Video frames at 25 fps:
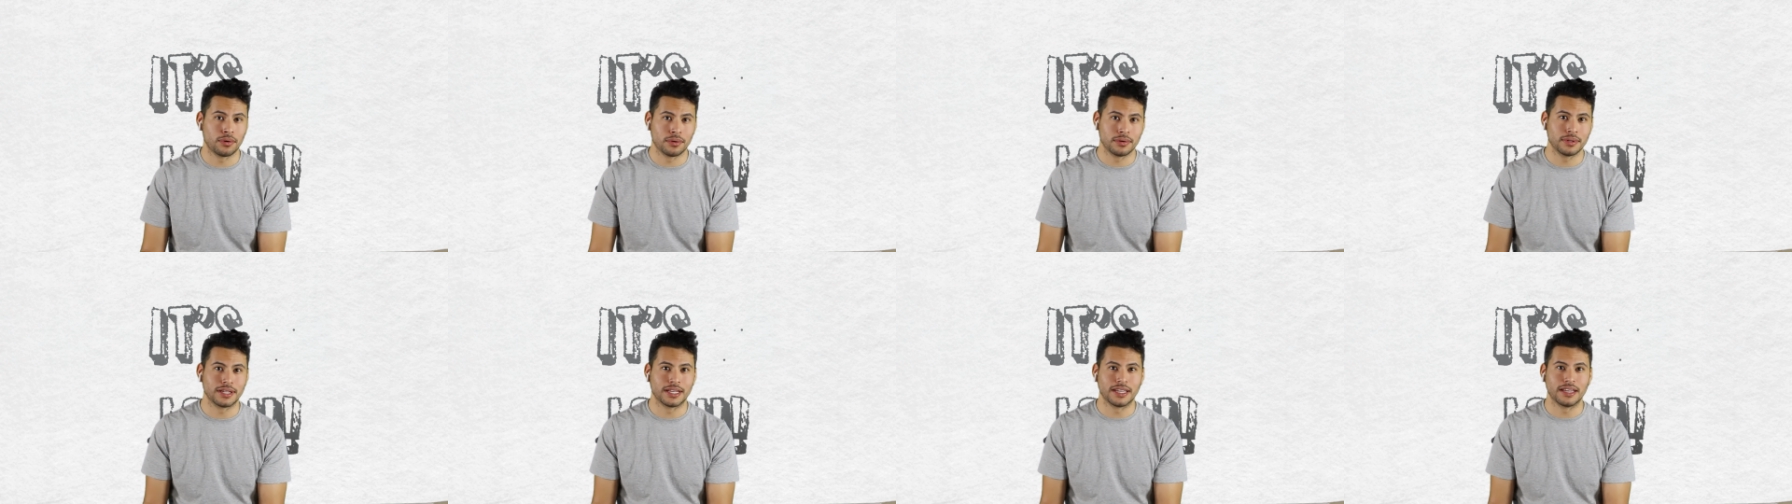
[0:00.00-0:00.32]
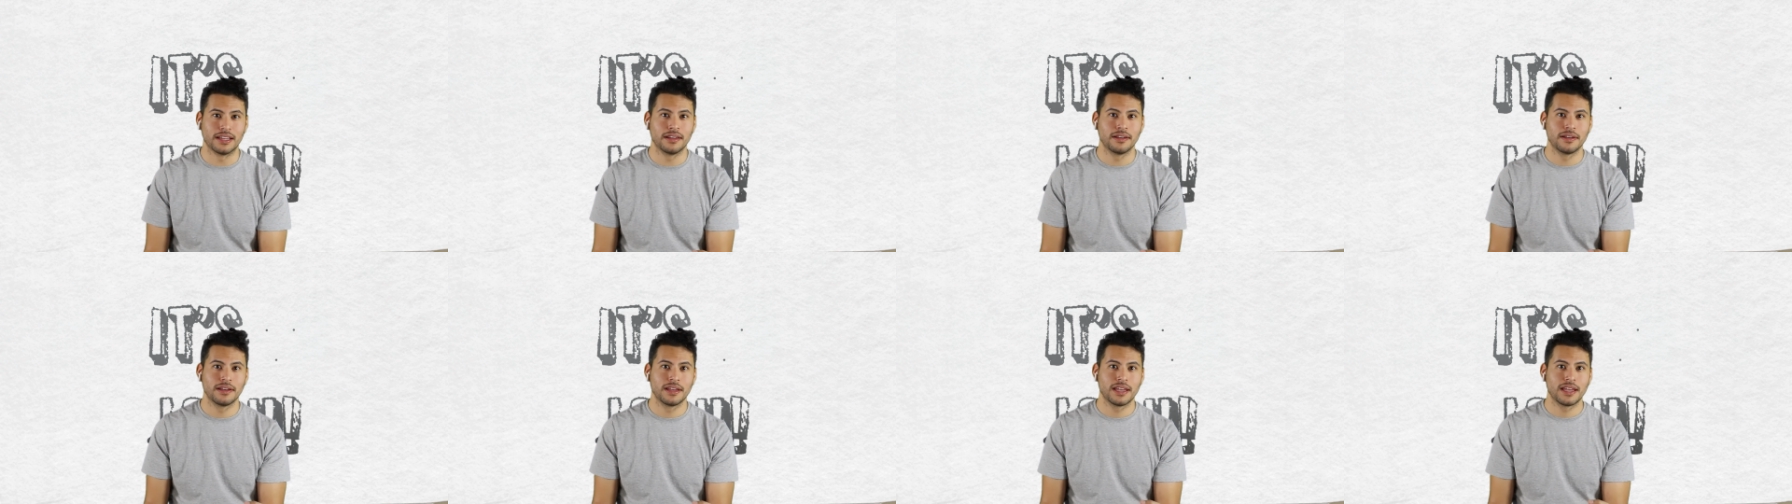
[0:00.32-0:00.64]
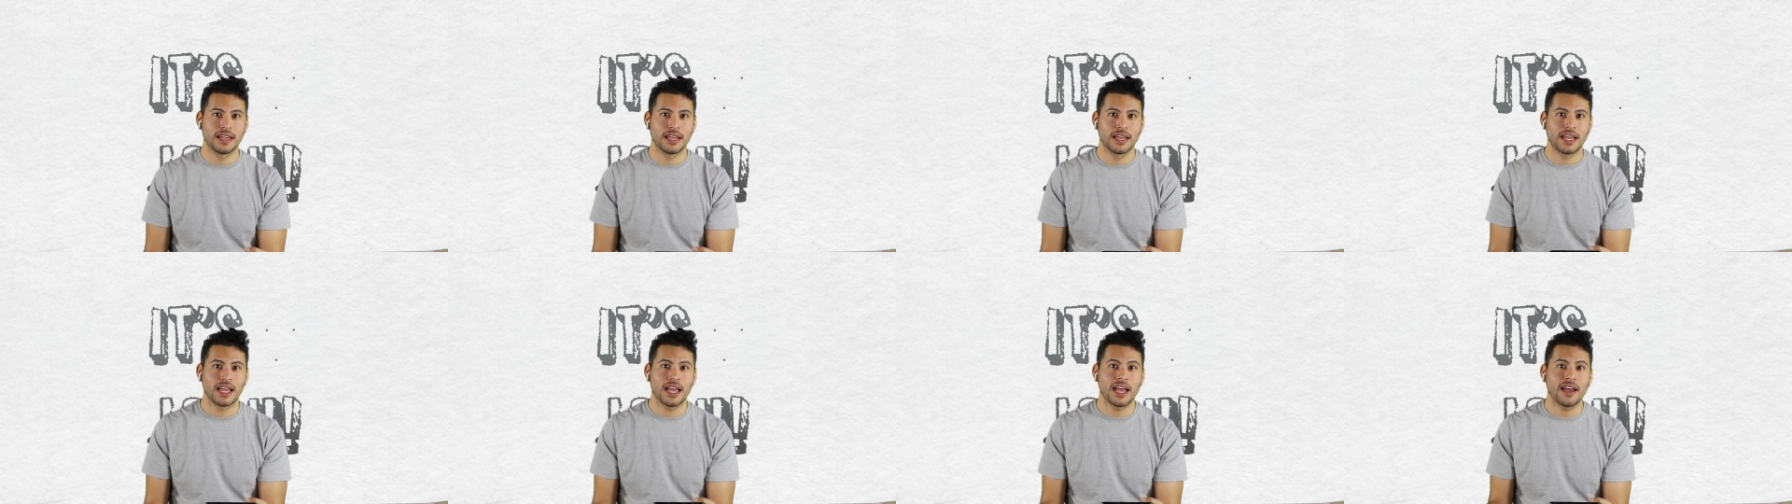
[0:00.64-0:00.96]
only?
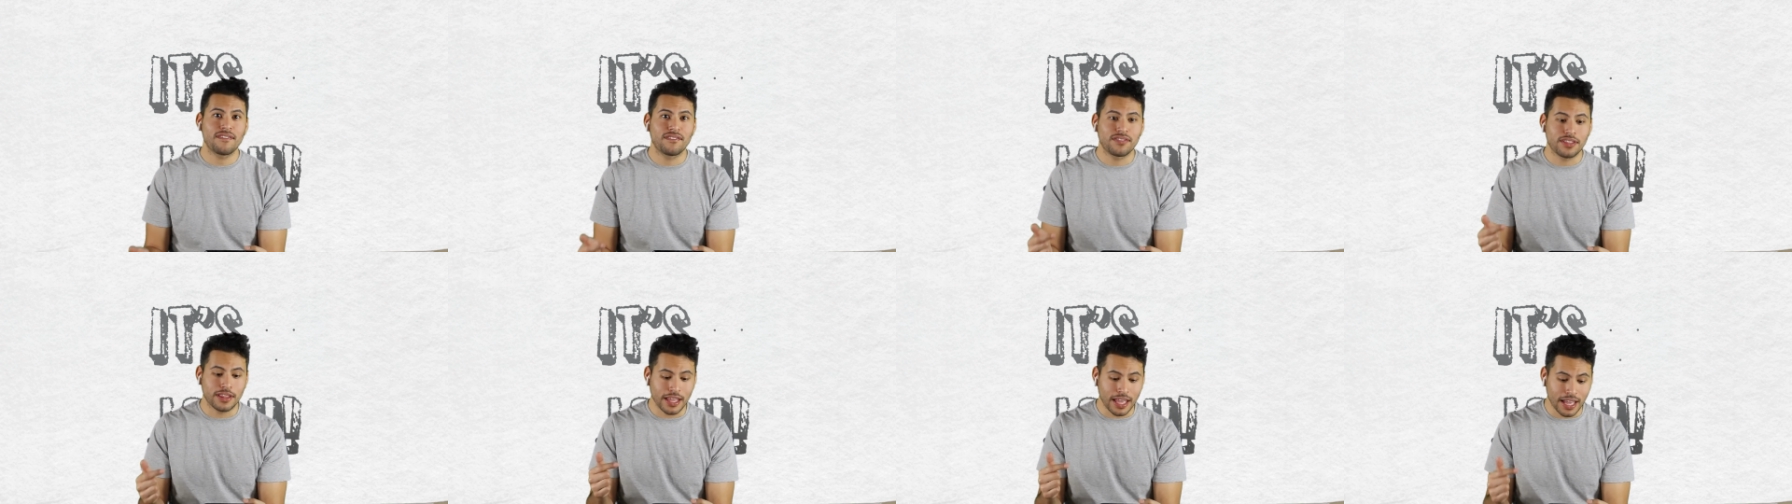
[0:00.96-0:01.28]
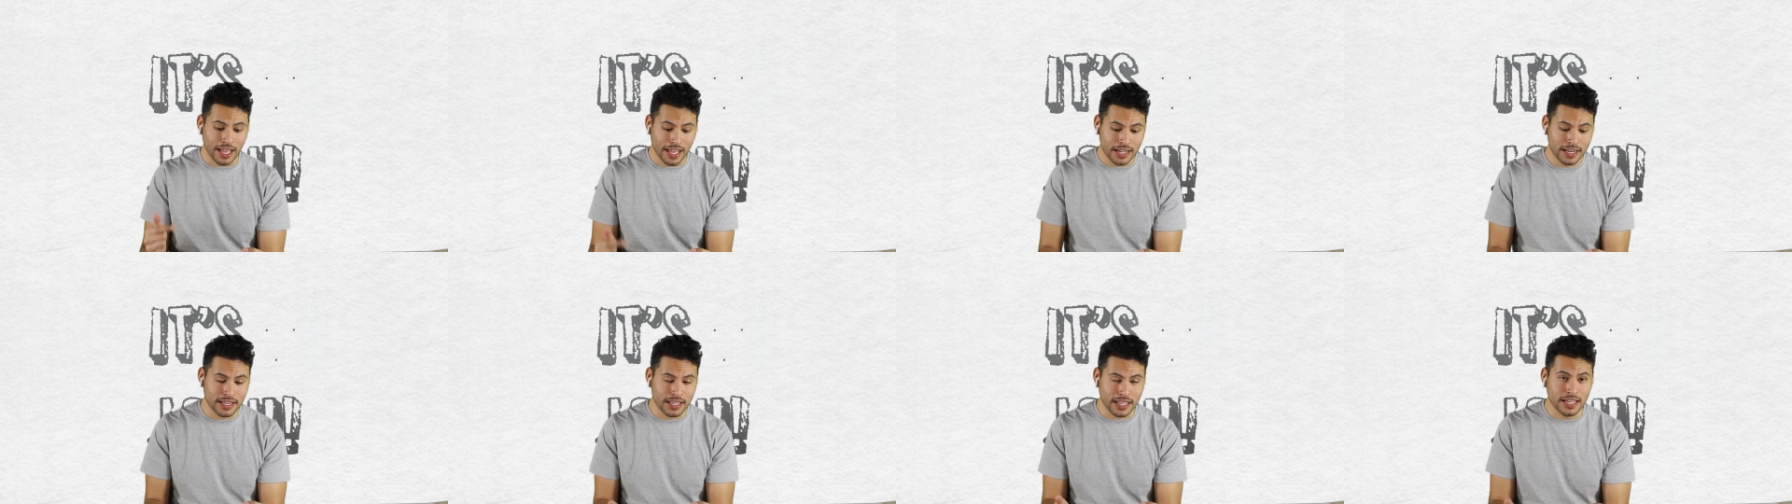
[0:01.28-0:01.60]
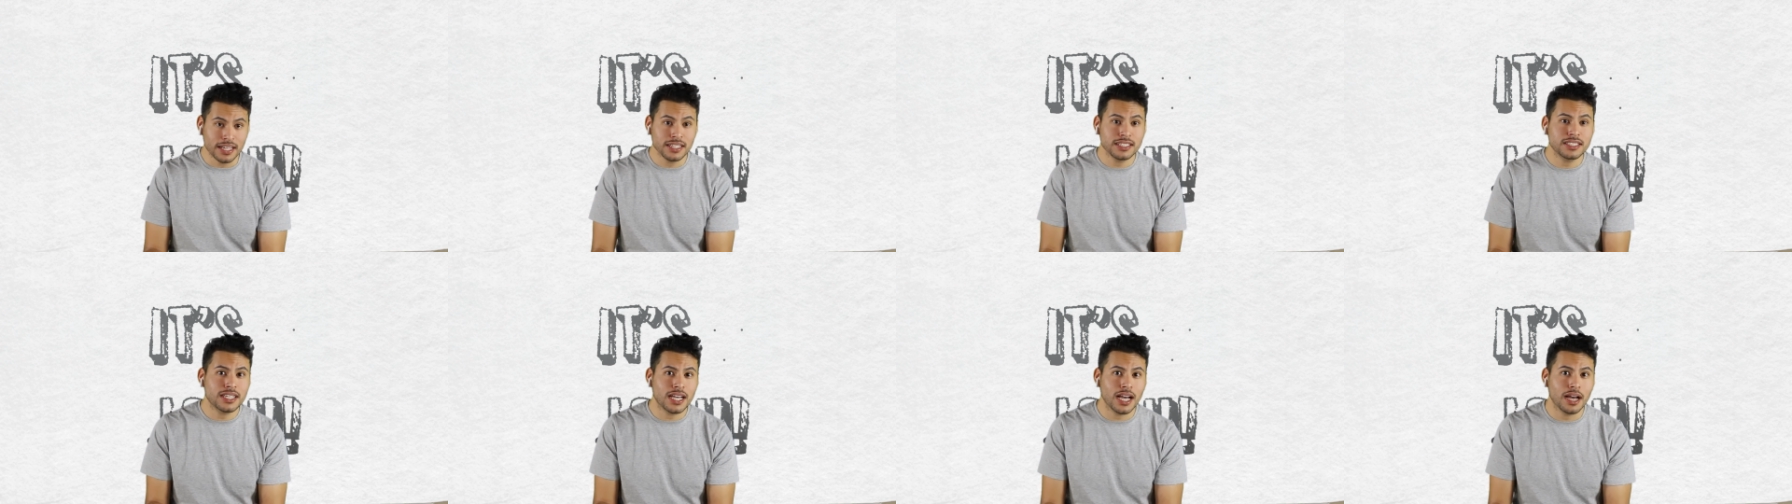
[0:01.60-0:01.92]
If the end is